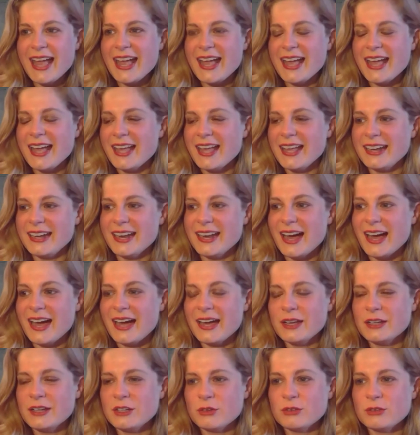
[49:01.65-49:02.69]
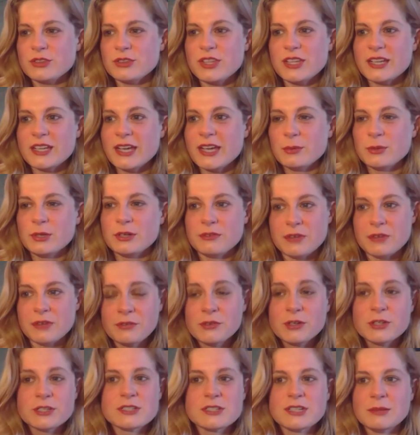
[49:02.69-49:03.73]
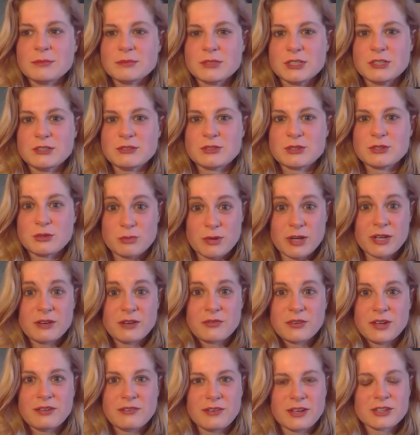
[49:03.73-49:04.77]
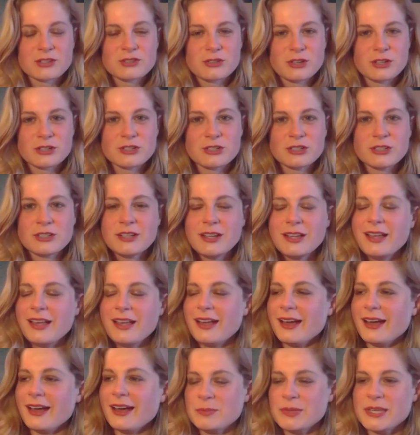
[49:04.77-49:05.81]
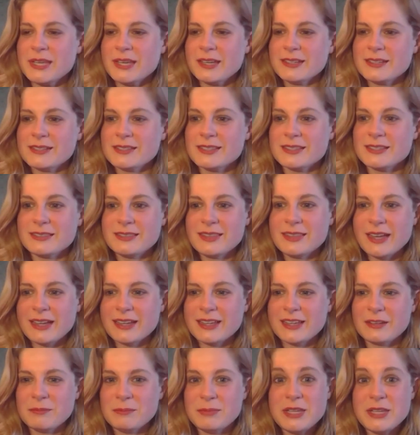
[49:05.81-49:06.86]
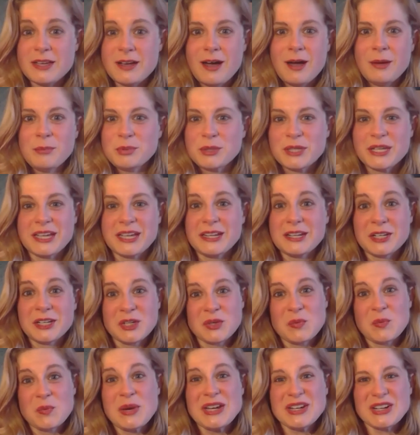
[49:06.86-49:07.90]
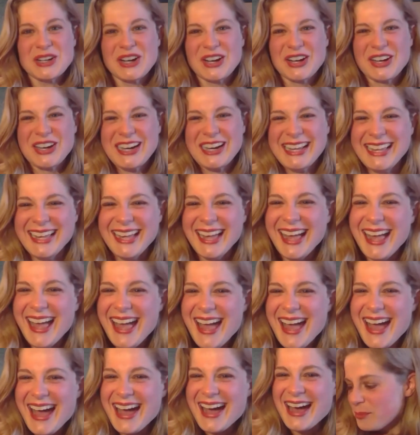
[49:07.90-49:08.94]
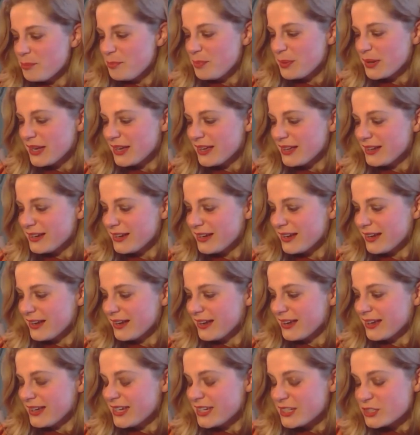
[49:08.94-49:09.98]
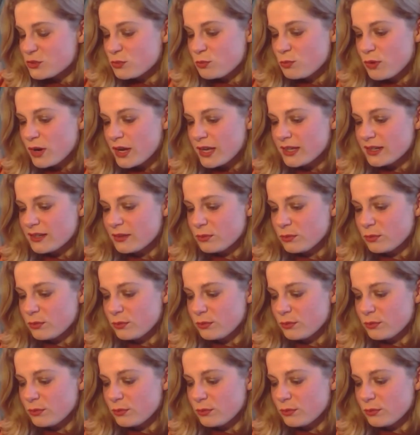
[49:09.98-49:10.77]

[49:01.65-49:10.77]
And I don't think I would have ever attempted to write a 5-act structure, because that can be complicated and weird. But it's what